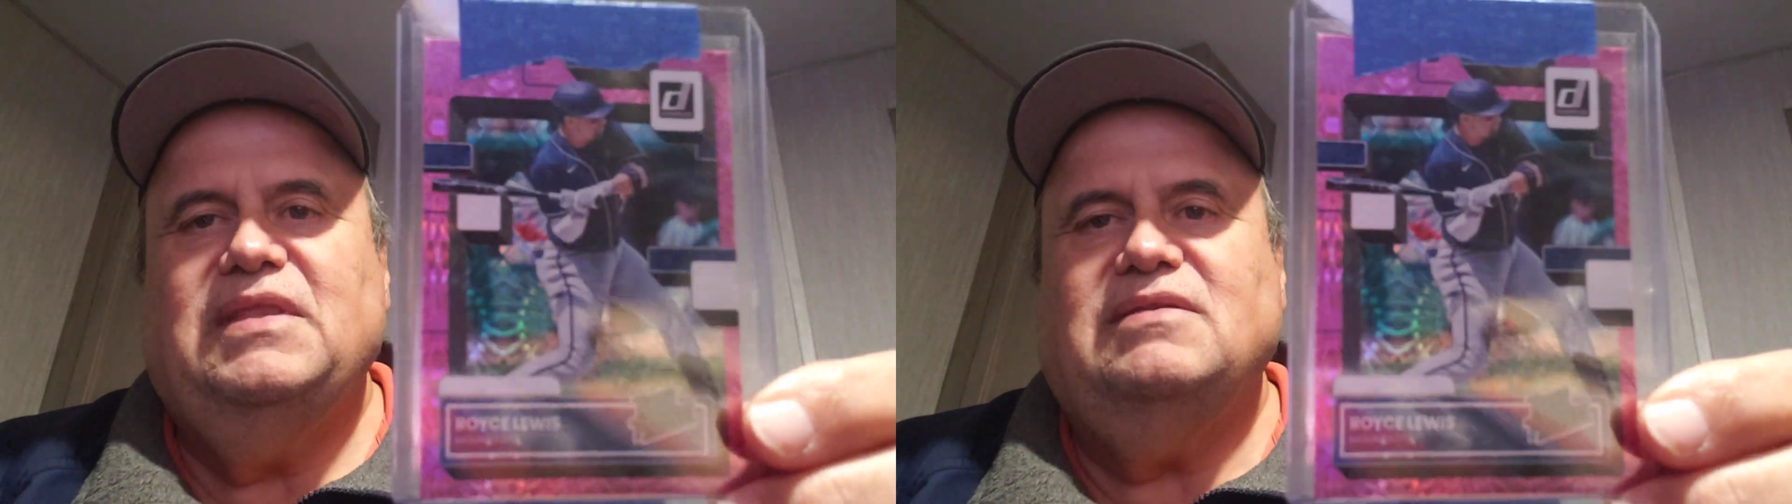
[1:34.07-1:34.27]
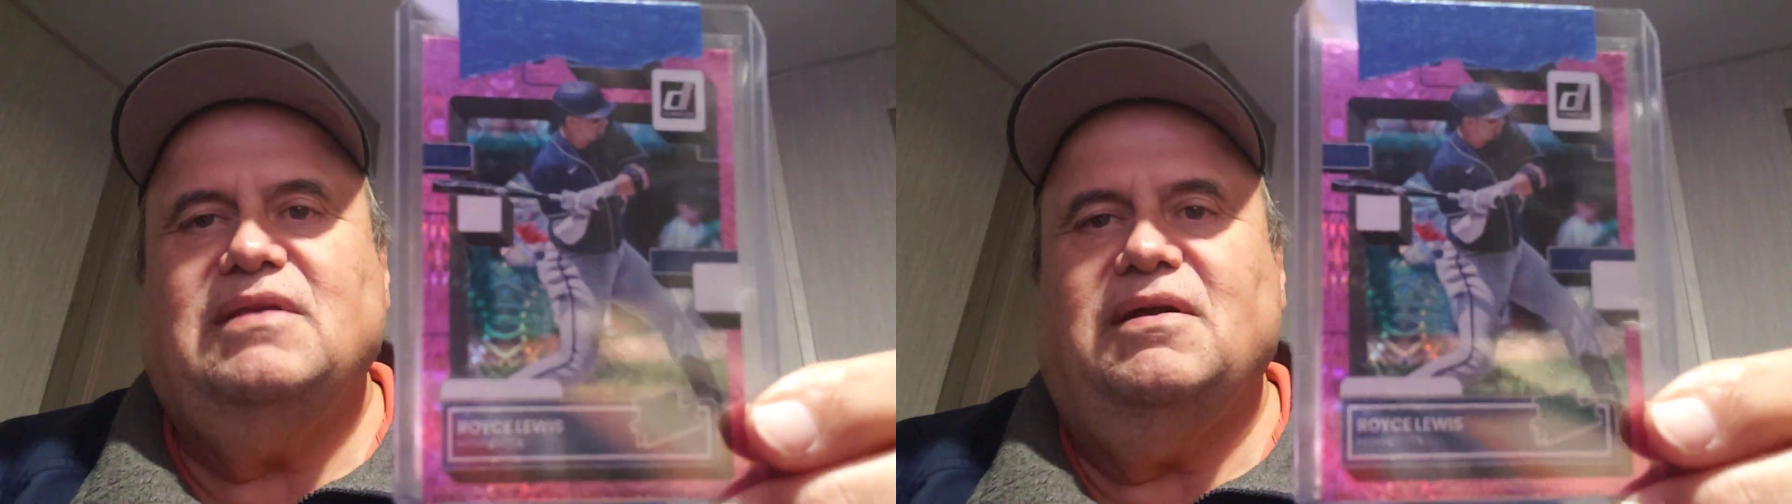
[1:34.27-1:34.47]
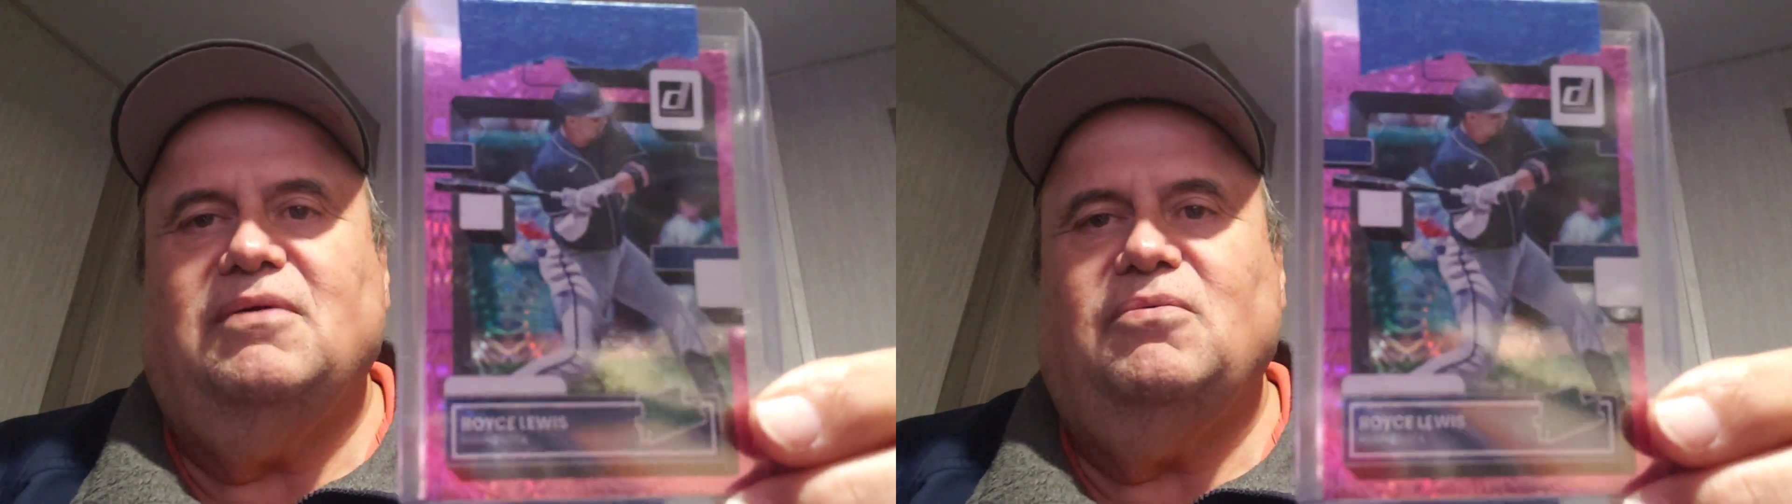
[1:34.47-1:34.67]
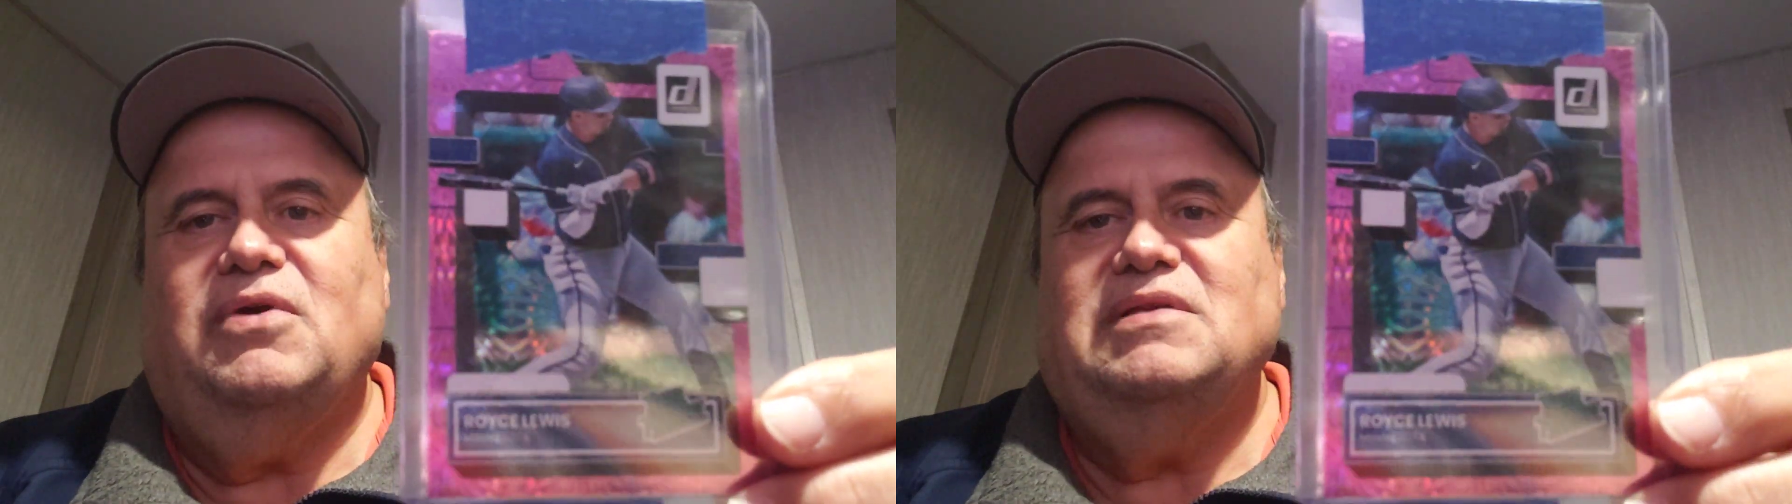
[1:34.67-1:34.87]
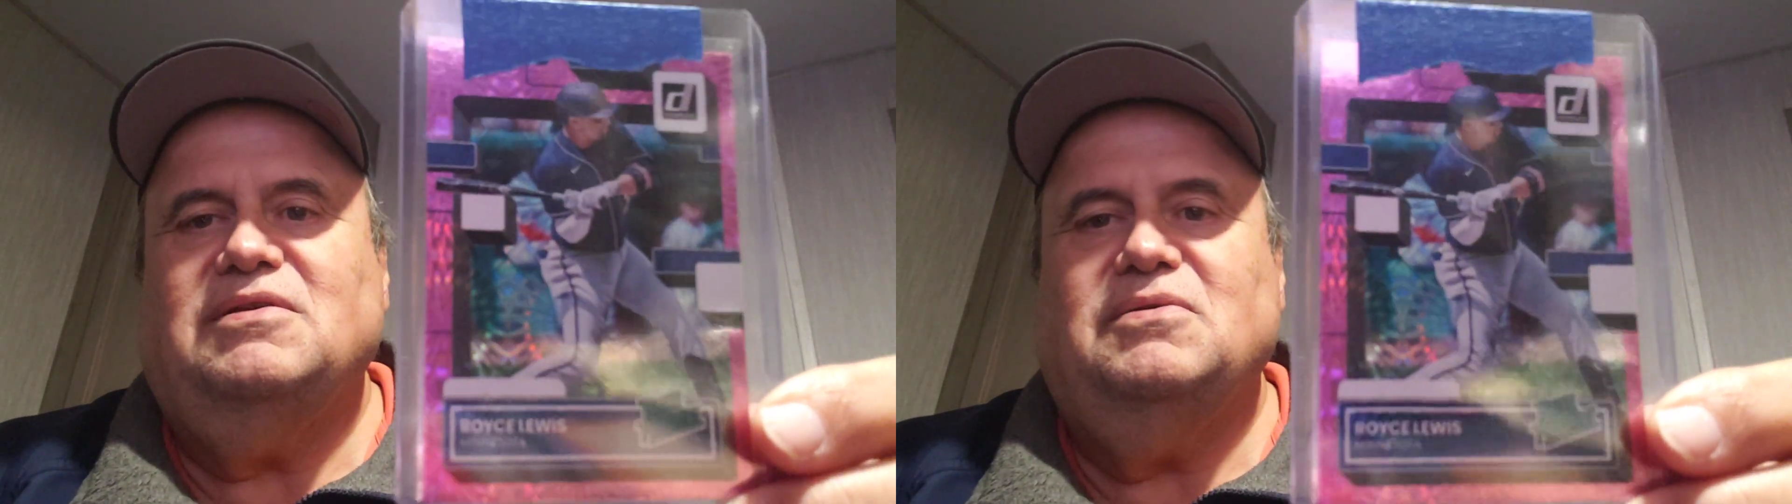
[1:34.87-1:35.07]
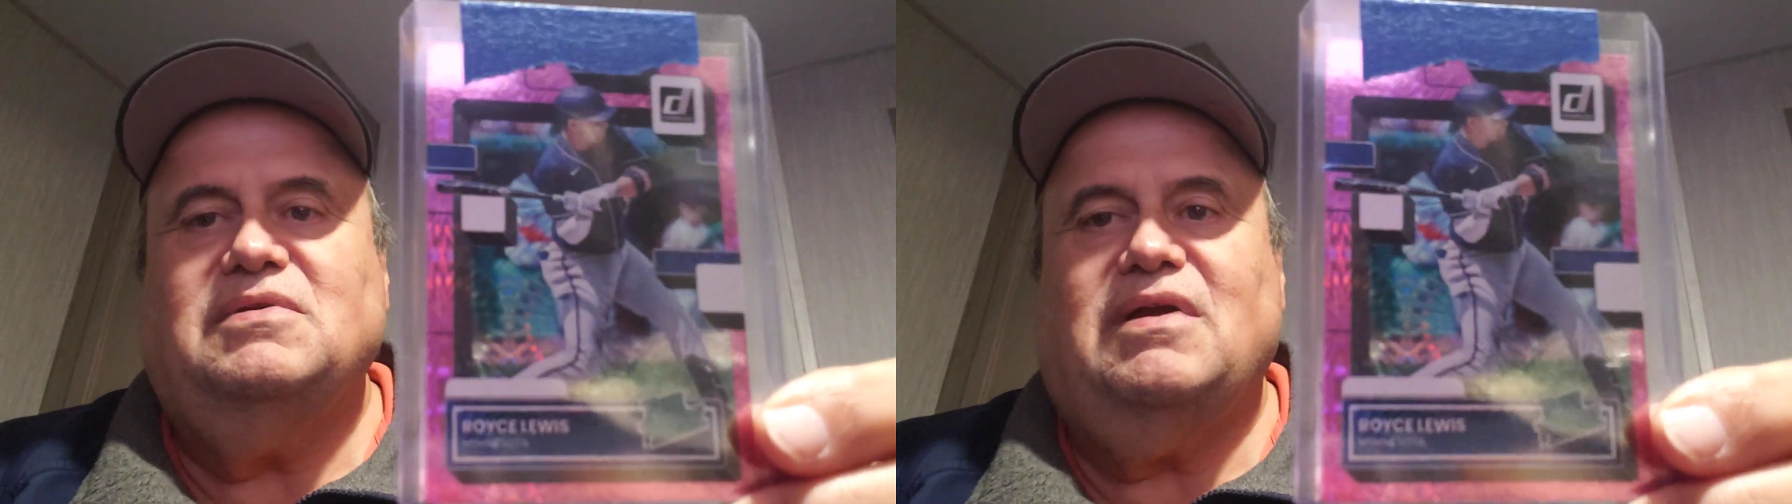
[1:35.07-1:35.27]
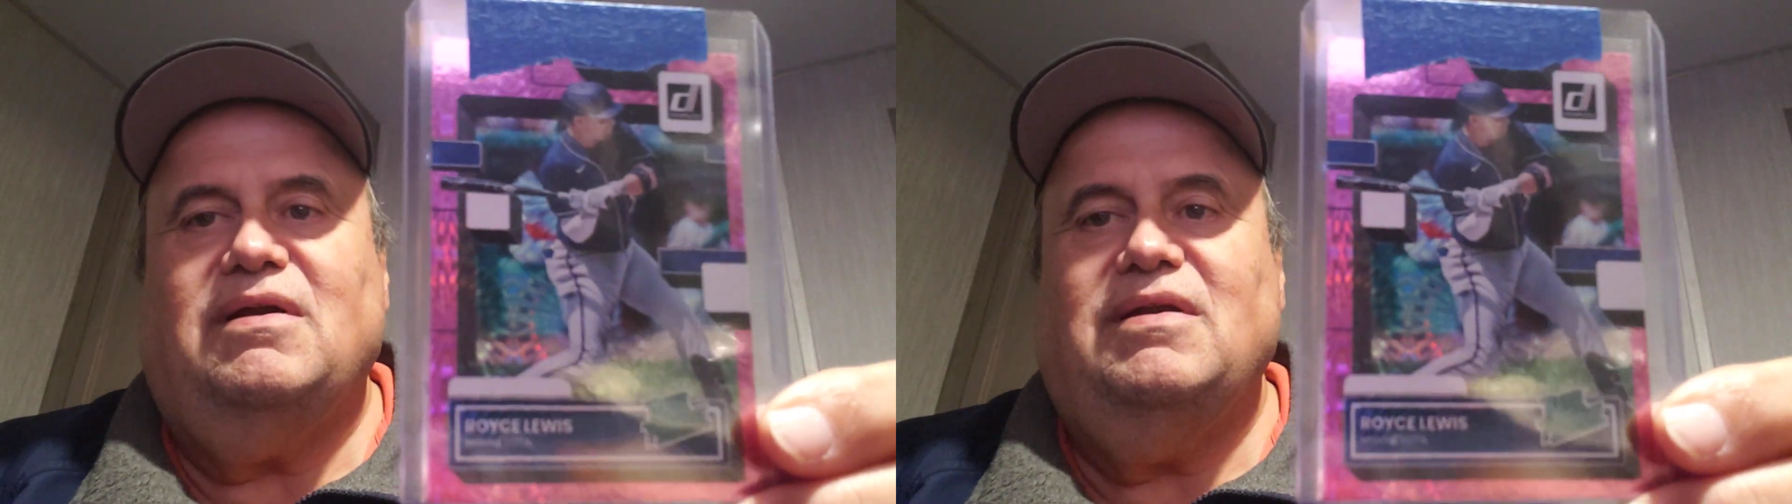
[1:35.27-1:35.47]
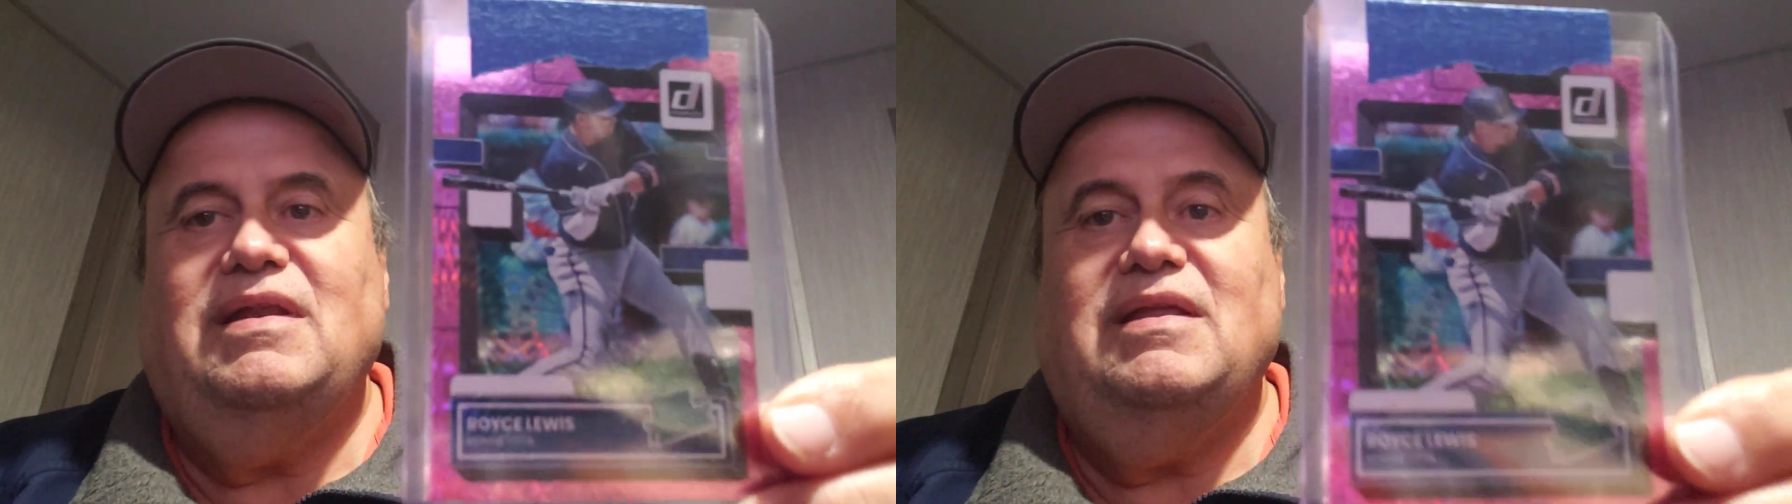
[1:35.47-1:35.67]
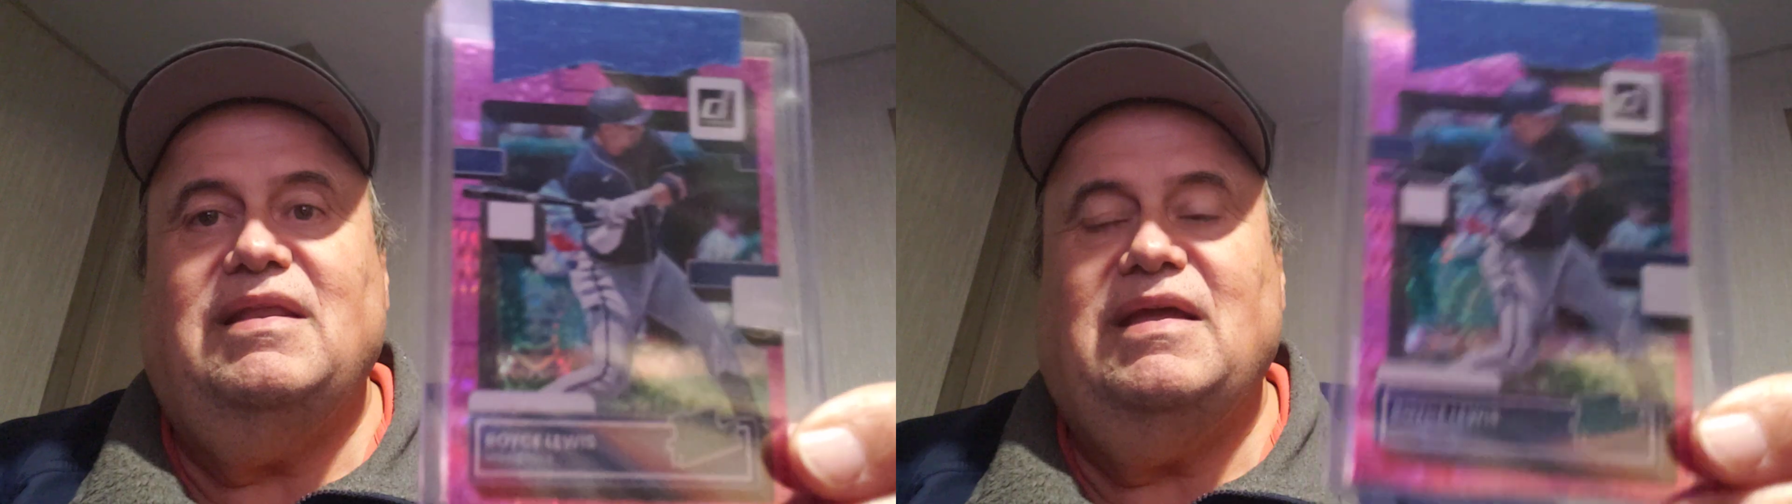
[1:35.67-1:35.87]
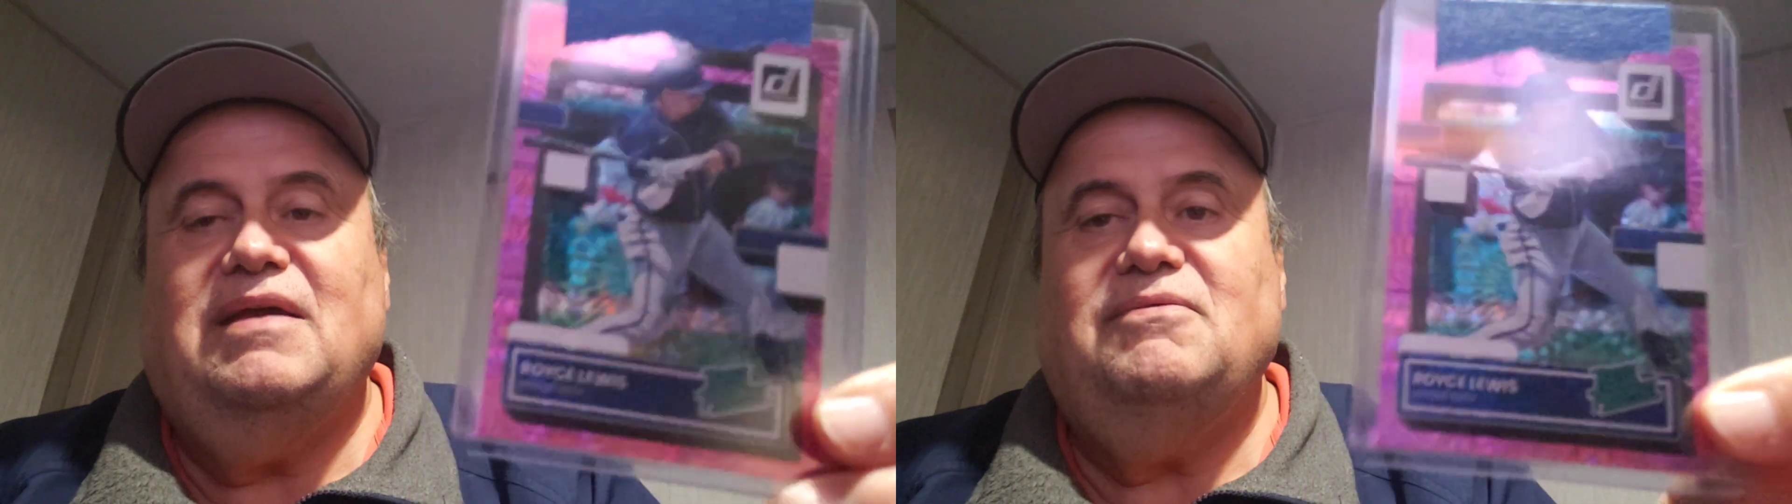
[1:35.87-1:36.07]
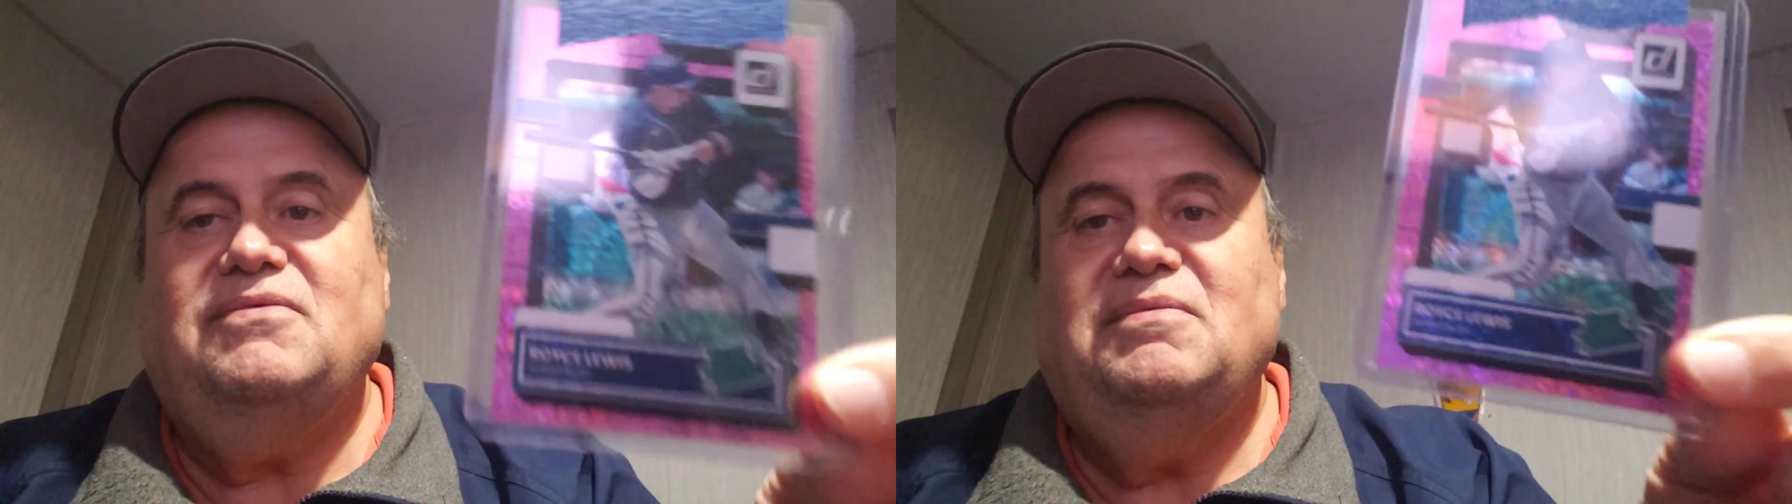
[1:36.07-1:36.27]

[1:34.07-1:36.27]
It's a Royce Lewis card I didn't have.